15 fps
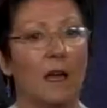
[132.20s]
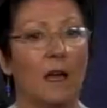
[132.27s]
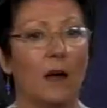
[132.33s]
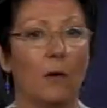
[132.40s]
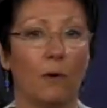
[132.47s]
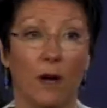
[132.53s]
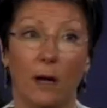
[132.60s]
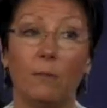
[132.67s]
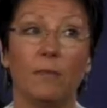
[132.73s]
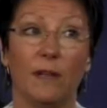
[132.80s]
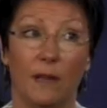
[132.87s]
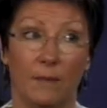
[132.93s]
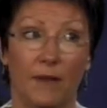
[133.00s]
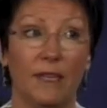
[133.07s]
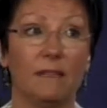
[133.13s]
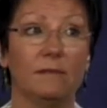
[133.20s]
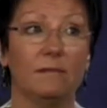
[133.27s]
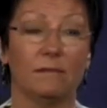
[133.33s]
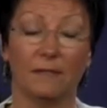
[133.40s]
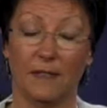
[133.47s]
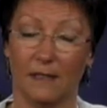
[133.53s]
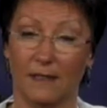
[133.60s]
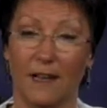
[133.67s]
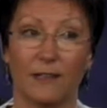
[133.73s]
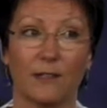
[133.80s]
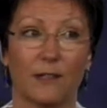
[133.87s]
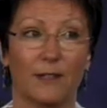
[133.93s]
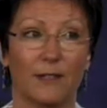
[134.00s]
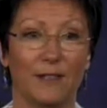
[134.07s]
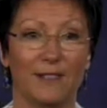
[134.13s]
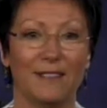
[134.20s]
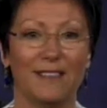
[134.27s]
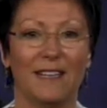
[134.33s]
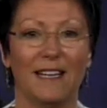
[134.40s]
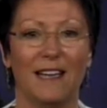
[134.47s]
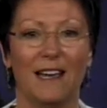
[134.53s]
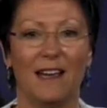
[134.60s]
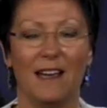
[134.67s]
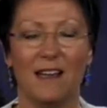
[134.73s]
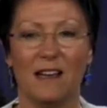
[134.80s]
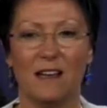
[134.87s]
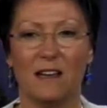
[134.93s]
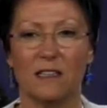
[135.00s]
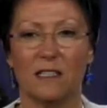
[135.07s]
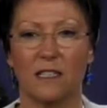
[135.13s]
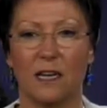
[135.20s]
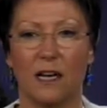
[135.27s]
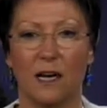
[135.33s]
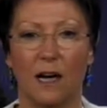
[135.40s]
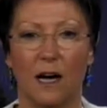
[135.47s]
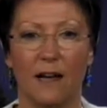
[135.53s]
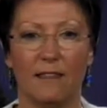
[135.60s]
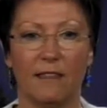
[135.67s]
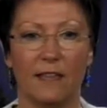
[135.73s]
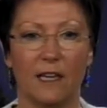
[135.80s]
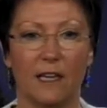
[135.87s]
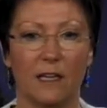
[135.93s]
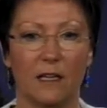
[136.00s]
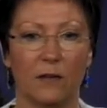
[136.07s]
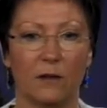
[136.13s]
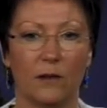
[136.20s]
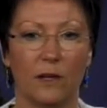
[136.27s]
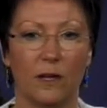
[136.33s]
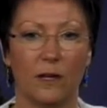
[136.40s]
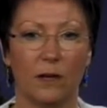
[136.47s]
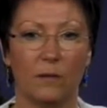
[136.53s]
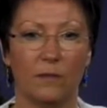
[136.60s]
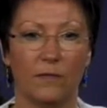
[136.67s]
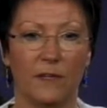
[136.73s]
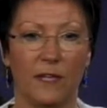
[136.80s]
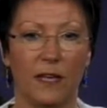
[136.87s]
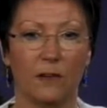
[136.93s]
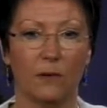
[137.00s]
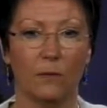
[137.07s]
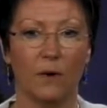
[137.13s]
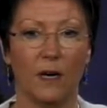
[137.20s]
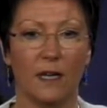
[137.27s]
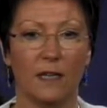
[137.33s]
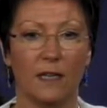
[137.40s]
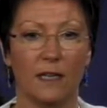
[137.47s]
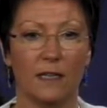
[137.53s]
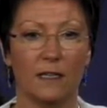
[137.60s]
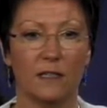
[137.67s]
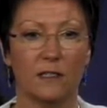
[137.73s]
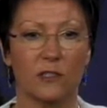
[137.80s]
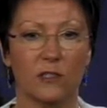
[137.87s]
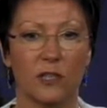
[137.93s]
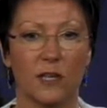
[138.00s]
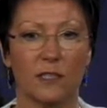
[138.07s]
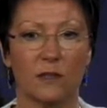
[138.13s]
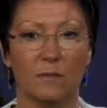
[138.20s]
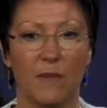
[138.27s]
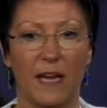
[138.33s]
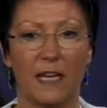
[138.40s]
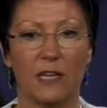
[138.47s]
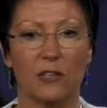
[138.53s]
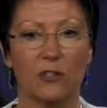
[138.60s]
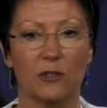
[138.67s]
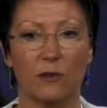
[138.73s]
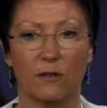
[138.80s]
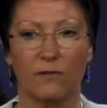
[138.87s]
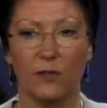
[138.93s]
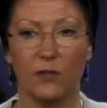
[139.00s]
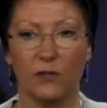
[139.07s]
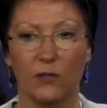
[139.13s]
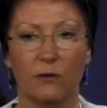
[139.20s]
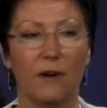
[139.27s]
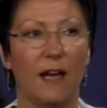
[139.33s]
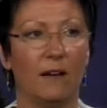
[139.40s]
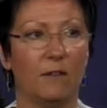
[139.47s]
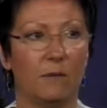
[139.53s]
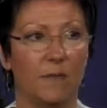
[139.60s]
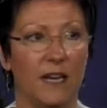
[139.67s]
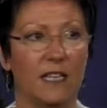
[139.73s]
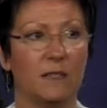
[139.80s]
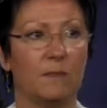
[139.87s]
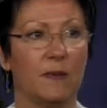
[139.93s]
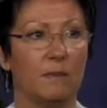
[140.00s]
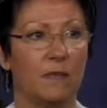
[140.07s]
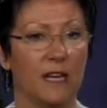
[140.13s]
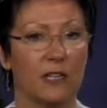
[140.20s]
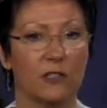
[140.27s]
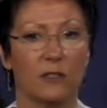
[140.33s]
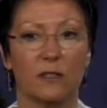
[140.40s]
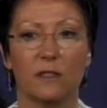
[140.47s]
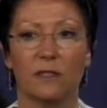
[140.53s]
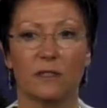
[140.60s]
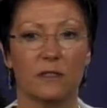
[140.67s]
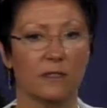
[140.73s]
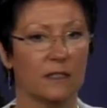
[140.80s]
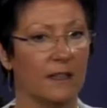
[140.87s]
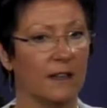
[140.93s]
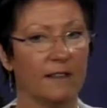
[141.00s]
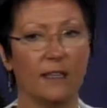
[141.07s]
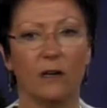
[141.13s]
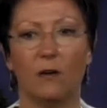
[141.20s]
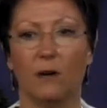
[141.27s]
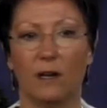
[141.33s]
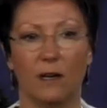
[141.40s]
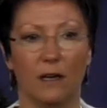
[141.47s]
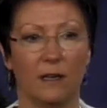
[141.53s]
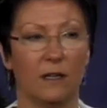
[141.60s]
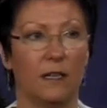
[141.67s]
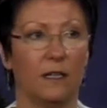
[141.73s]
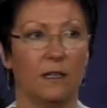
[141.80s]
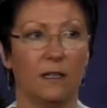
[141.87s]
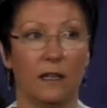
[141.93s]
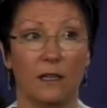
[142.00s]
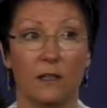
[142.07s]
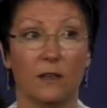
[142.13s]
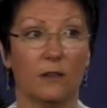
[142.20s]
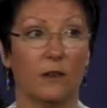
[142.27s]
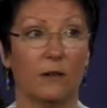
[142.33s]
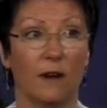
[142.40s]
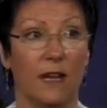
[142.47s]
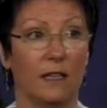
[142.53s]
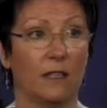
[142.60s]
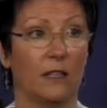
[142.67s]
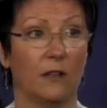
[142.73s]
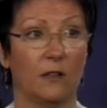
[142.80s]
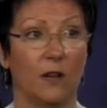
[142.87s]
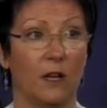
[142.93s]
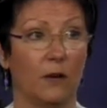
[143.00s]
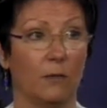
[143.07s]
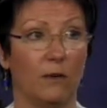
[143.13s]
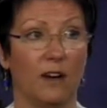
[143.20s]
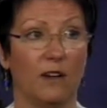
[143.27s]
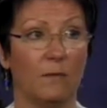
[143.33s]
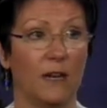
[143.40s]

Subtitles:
Well, plumbing, electrical, and I think the other one is just making sure if you do have a basement, make sure that there's nothing going on under the ground that you're not aware of.